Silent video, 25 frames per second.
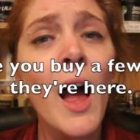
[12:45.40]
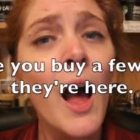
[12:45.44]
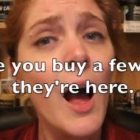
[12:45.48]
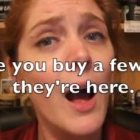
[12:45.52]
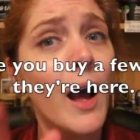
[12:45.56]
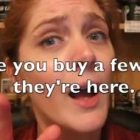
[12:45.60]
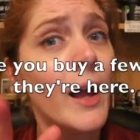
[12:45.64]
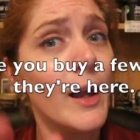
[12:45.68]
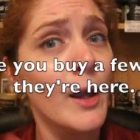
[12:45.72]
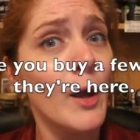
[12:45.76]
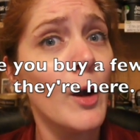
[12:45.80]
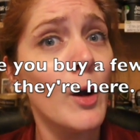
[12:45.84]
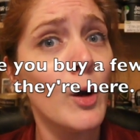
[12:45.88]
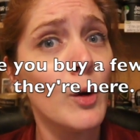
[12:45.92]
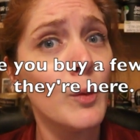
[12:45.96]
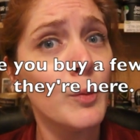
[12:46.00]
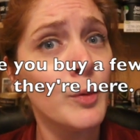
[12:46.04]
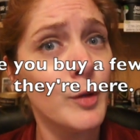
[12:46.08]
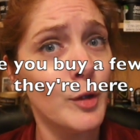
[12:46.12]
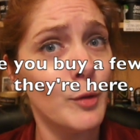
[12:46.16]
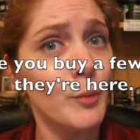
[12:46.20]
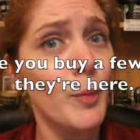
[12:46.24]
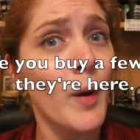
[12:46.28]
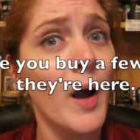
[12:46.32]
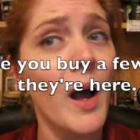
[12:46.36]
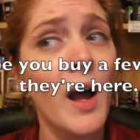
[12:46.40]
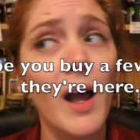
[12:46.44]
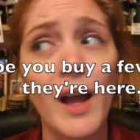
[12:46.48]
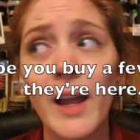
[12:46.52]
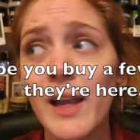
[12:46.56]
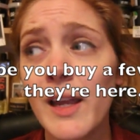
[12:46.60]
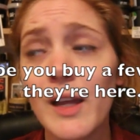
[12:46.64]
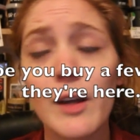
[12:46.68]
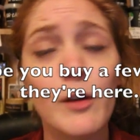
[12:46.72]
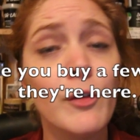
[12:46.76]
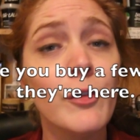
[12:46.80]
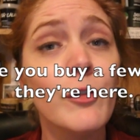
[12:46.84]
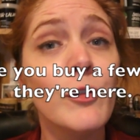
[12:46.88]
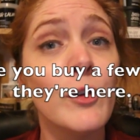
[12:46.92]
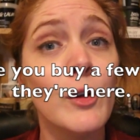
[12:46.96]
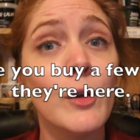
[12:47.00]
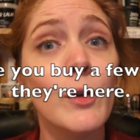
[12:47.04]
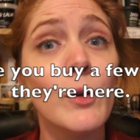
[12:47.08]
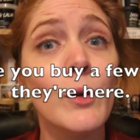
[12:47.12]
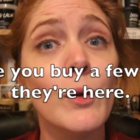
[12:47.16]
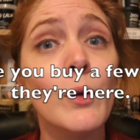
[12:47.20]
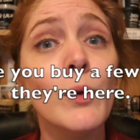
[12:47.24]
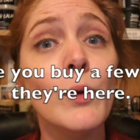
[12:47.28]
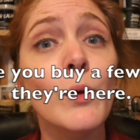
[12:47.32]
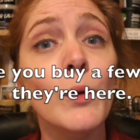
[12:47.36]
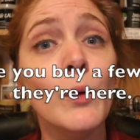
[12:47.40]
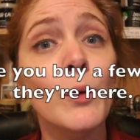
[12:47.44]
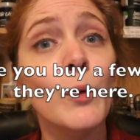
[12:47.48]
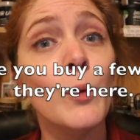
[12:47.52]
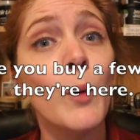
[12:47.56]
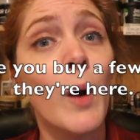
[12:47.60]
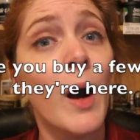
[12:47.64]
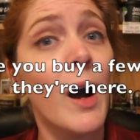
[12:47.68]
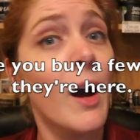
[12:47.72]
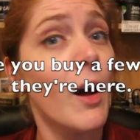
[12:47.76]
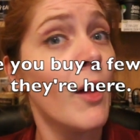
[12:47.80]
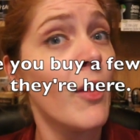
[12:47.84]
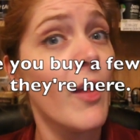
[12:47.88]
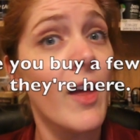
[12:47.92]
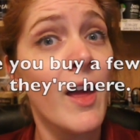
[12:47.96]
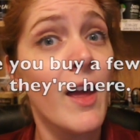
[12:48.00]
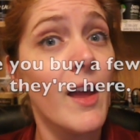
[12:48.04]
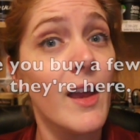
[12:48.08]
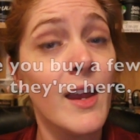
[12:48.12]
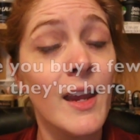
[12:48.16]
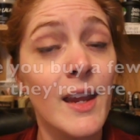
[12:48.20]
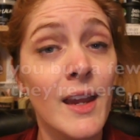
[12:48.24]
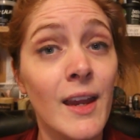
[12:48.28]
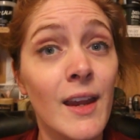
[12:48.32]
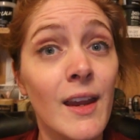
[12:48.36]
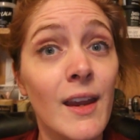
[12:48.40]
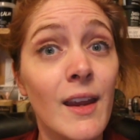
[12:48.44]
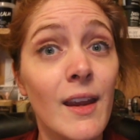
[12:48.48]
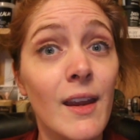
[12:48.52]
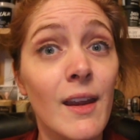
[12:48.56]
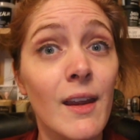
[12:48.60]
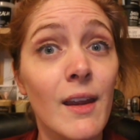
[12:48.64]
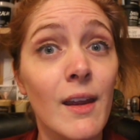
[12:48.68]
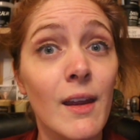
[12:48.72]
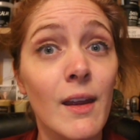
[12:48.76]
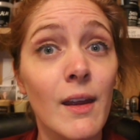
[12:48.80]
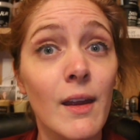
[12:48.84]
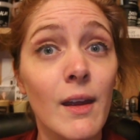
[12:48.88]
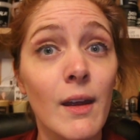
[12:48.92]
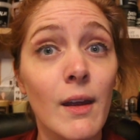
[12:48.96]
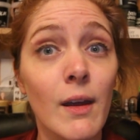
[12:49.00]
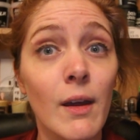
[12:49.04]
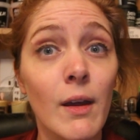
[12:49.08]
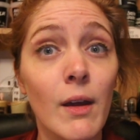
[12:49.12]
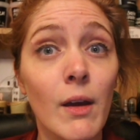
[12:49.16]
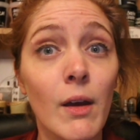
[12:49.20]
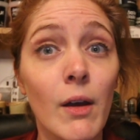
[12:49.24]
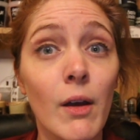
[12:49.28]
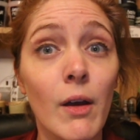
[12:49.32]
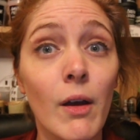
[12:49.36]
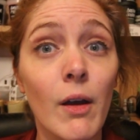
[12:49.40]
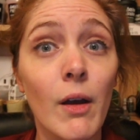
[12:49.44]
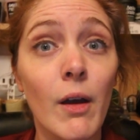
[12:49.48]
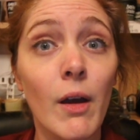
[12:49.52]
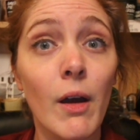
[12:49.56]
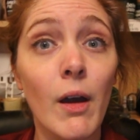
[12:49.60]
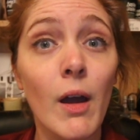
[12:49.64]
I hope you buy a few while they're here.